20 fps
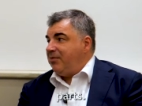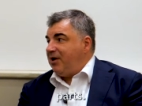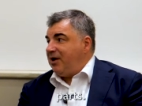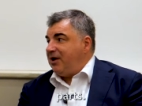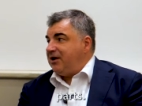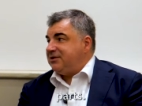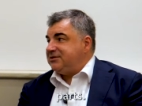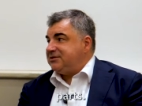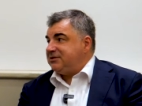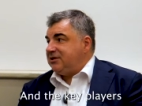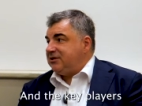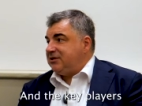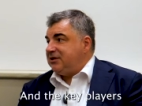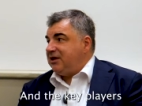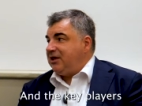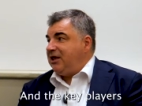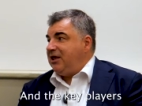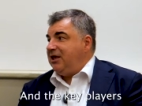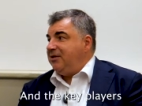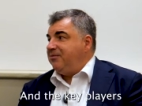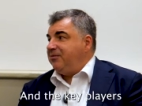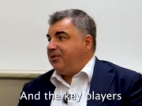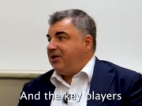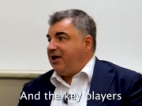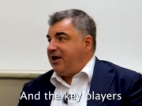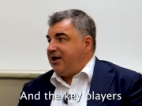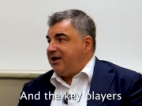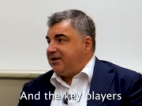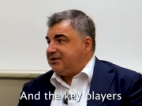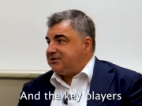parts and the key
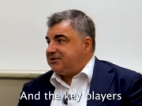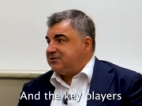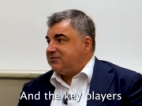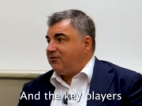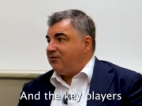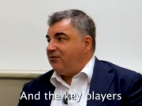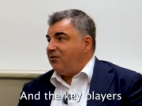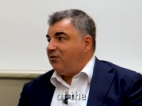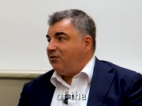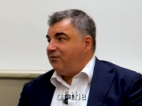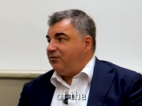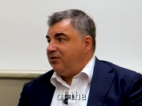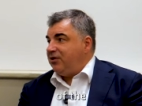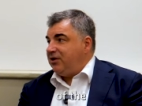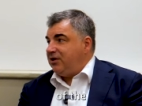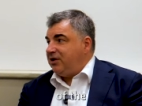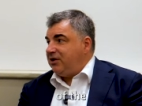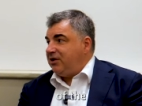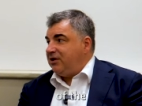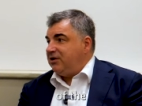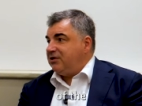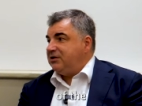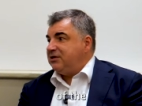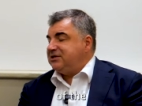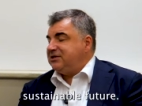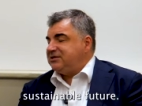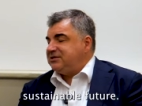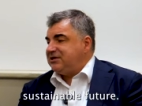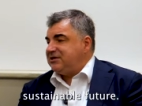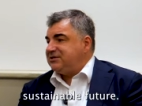players of the
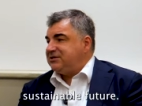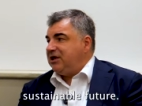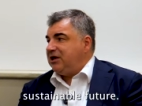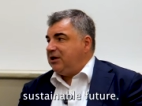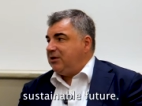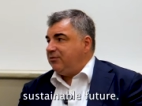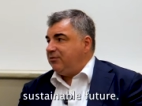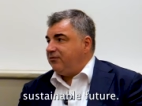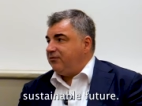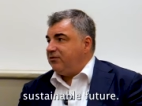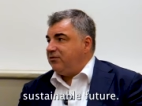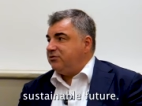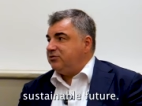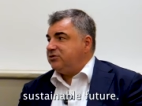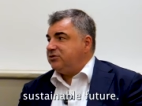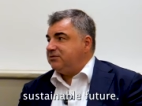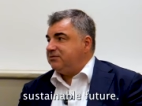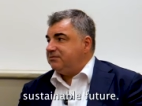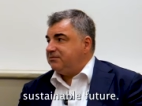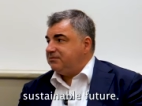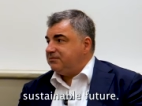sustainable future.